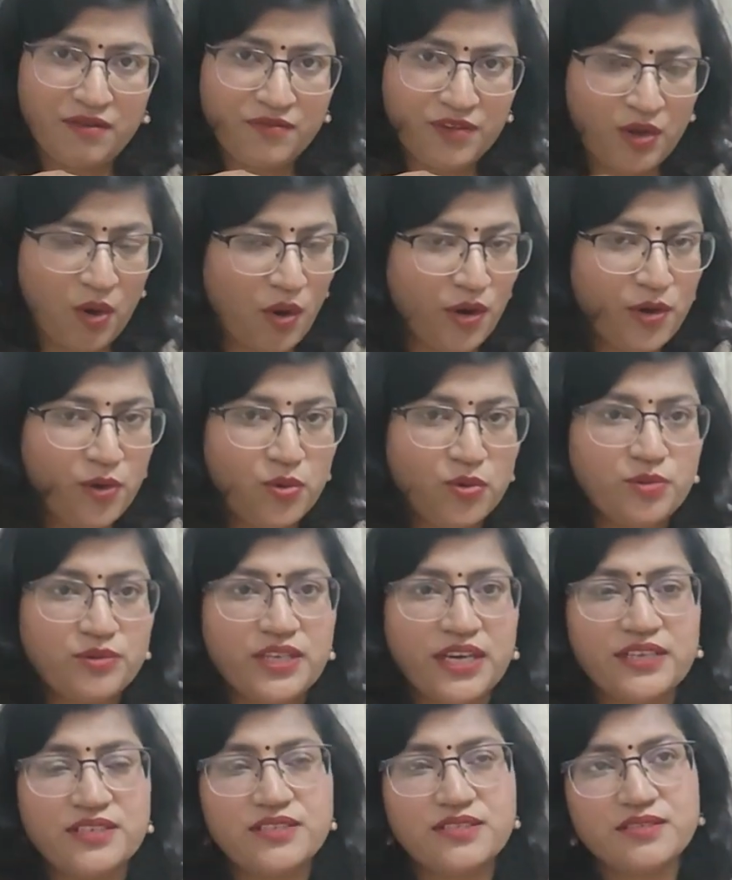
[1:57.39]
we all know
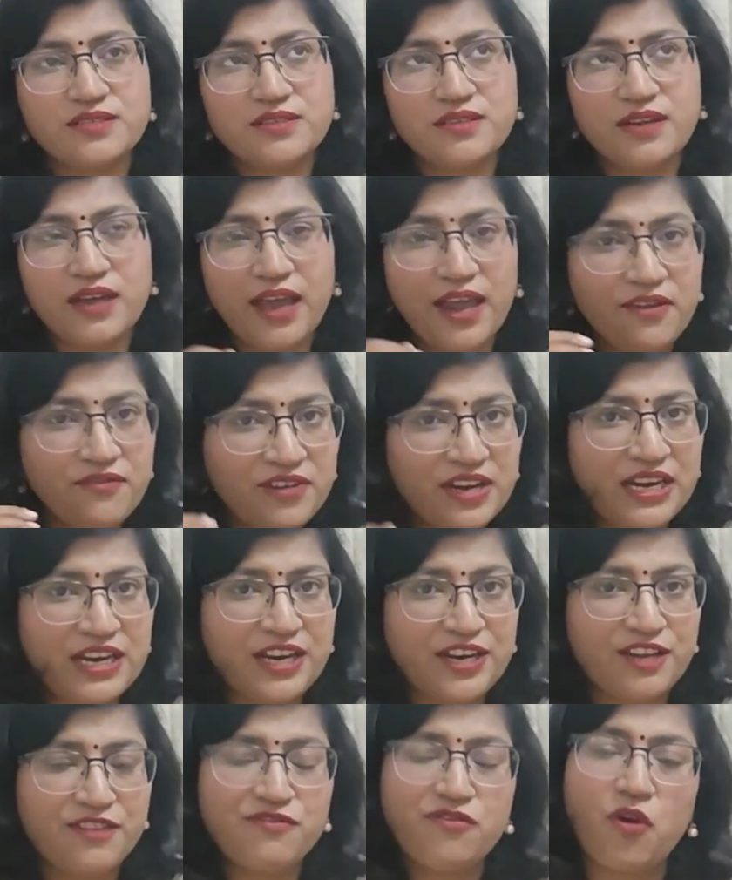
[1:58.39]
that every
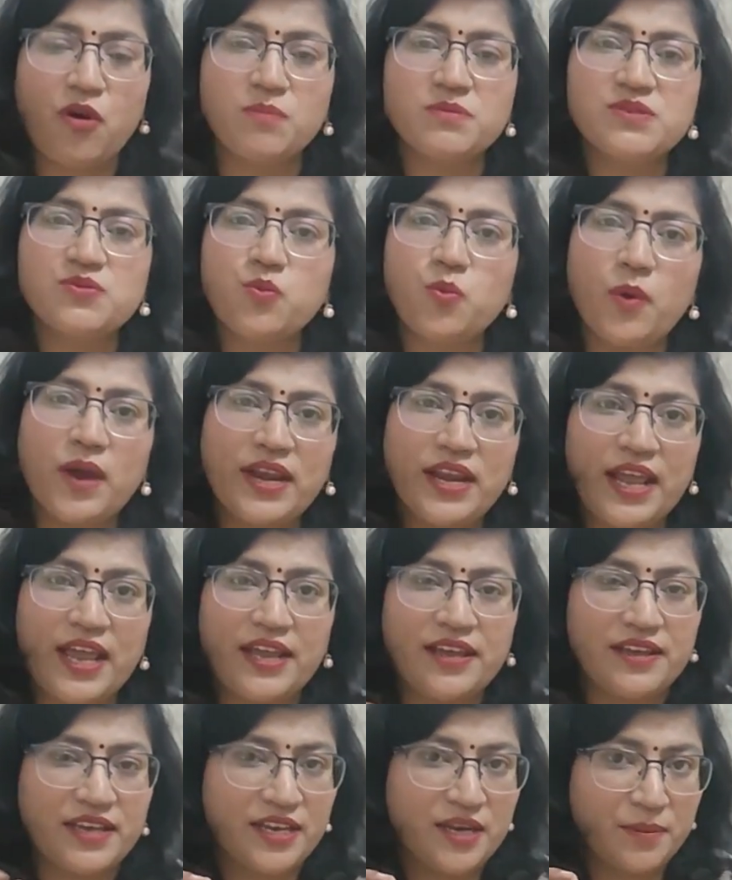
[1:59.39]
lady forms one
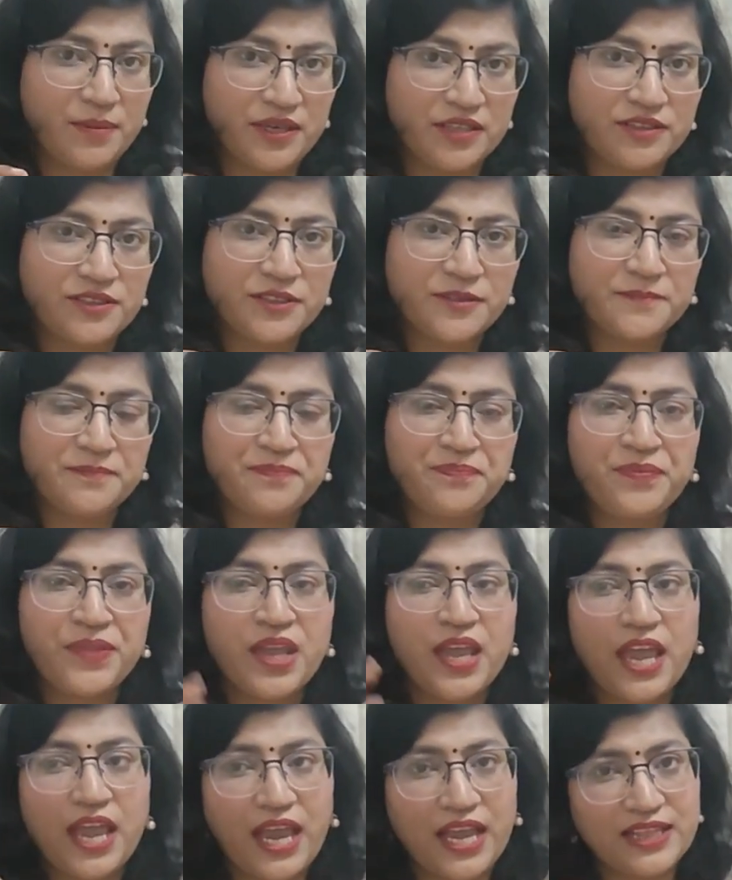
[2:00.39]
egg in a month,
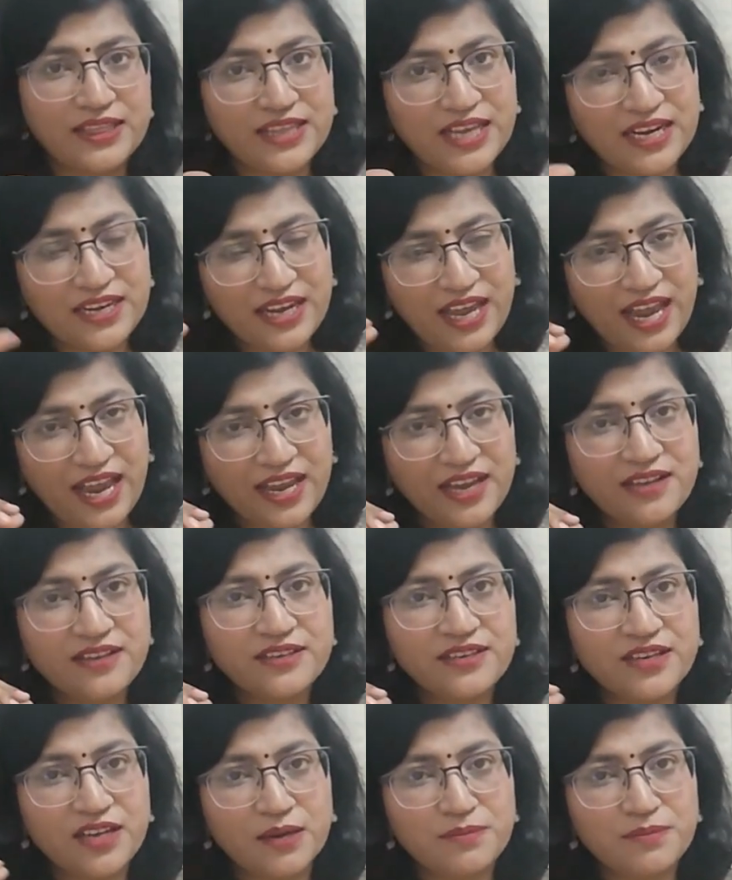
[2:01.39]
and that egg